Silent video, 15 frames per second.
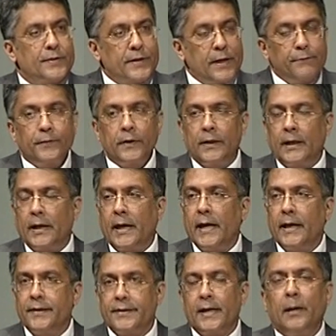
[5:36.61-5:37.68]

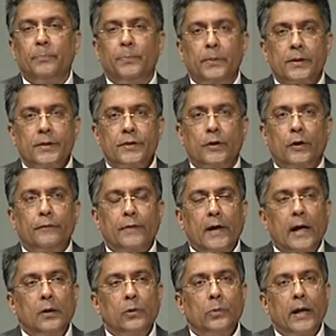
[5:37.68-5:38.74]
several examples
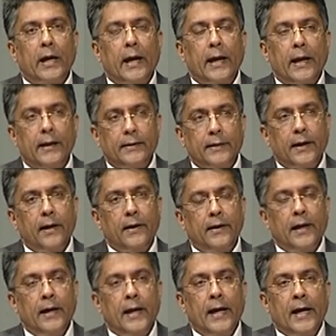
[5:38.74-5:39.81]
of how
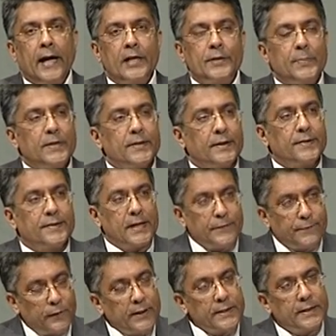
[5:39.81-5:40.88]
healthcare has been
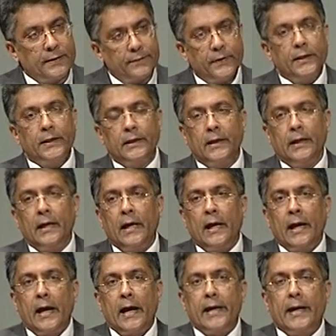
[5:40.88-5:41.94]
successfully delivered
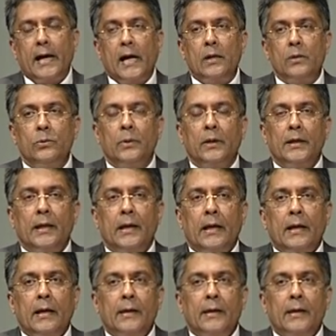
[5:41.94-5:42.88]
and how